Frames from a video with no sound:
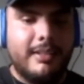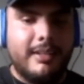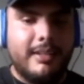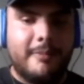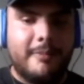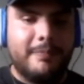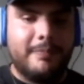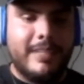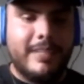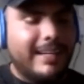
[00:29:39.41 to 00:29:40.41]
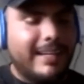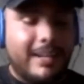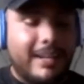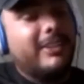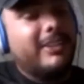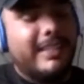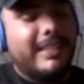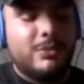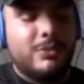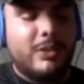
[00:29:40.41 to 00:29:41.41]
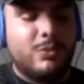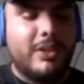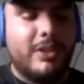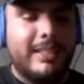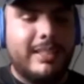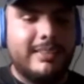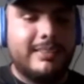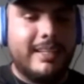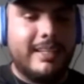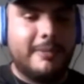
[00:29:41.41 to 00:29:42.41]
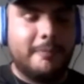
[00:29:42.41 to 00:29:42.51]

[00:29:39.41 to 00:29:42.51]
I honestly, that's one of the things that